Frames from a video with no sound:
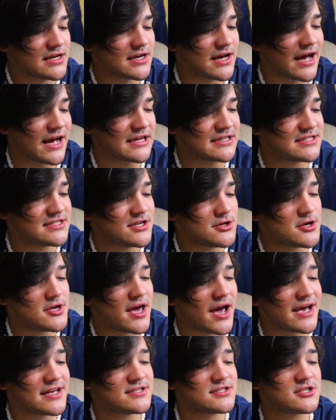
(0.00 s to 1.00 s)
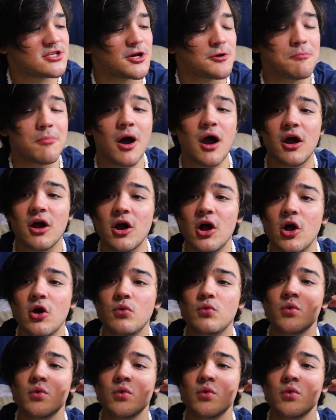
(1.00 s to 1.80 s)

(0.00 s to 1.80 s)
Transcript: I'll see you guys tomorrow